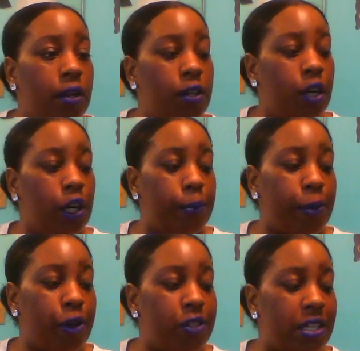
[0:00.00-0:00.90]
You're a good
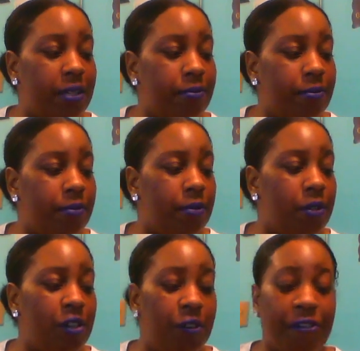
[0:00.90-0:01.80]
person.
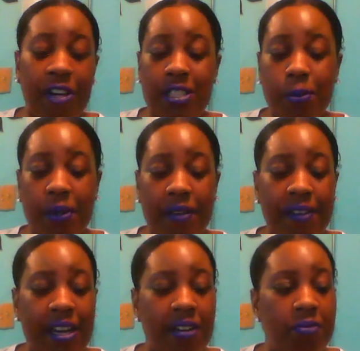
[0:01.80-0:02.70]
You're fun to be
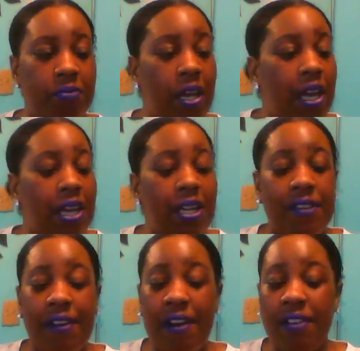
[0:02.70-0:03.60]
around.
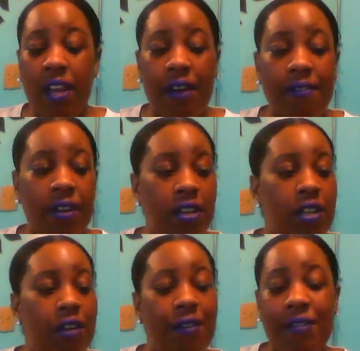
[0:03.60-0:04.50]
You're very loving.
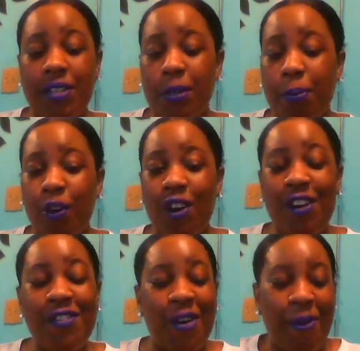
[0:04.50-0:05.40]
You're very
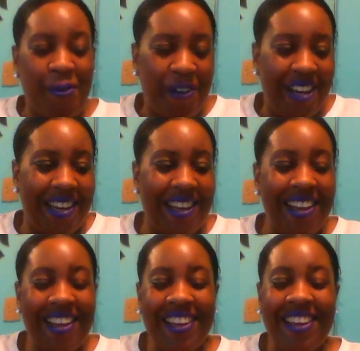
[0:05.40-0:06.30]
supportive. You're
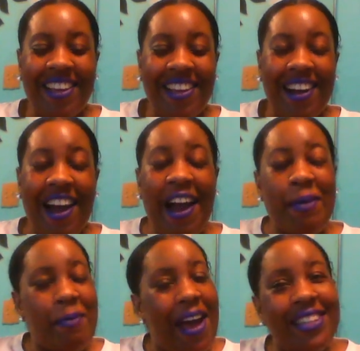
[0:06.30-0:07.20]
funny. I
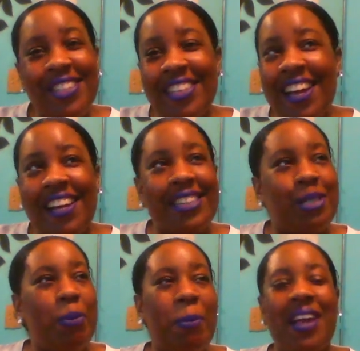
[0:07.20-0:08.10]
imagine I can
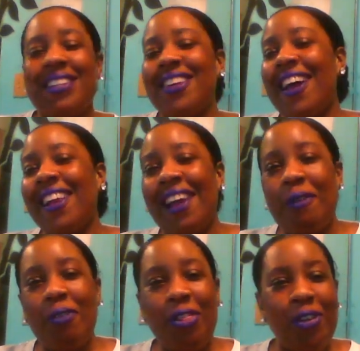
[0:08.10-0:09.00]
spend my entire
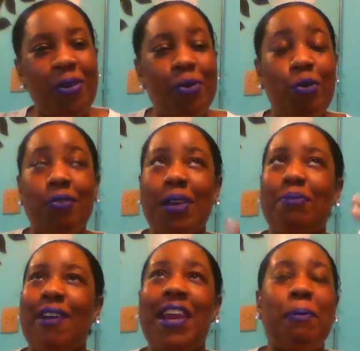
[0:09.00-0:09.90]
life with you. You really
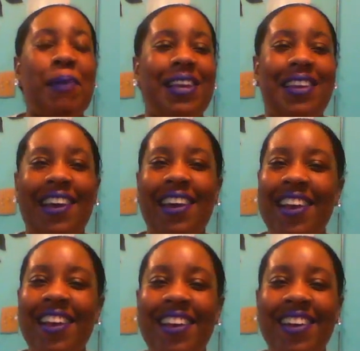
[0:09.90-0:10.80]
brighten my
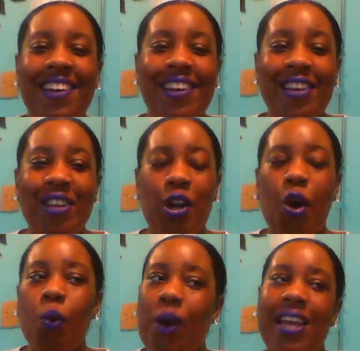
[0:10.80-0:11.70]
day. You
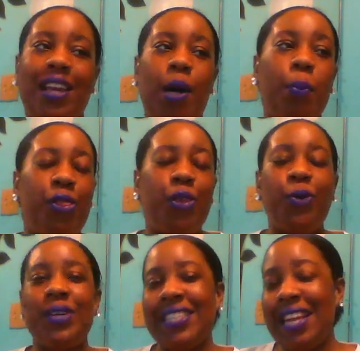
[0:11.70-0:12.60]
know, waking up with
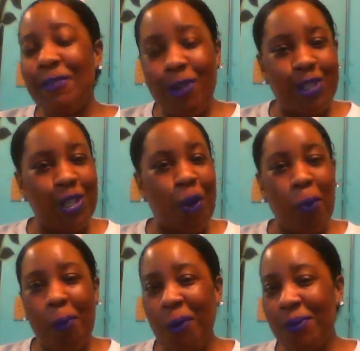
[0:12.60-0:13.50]
you is never a dull
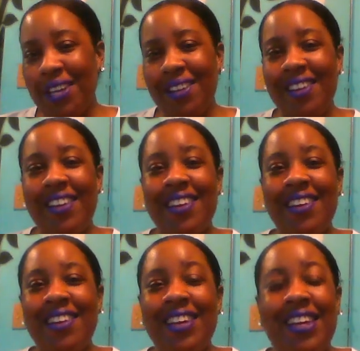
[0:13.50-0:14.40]
moment
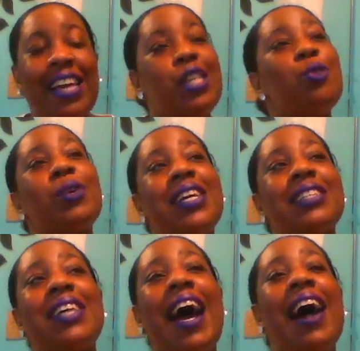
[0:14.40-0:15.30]
like you get
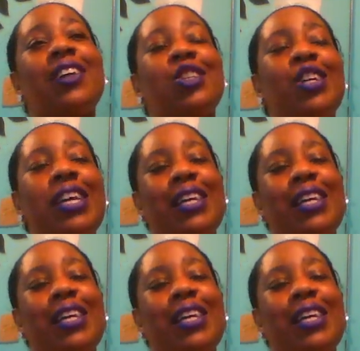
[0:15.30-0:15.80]
to actually